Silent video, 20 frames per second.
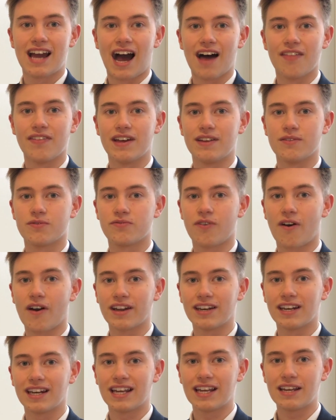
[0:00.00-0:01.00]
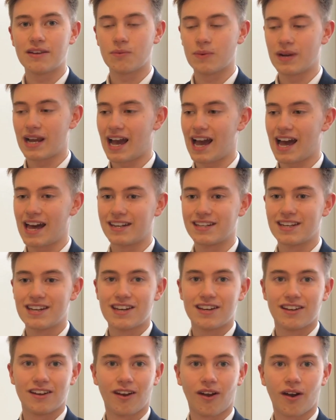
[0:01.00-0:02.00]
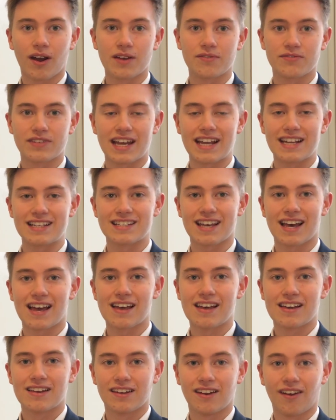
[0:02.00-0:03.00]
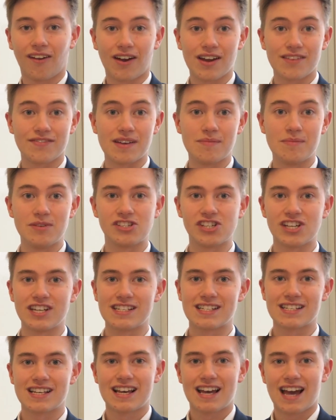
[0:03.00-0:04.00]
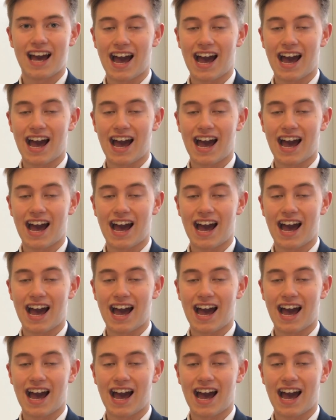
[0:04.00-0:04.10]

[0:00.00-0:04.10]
and then finally we had live data, live images,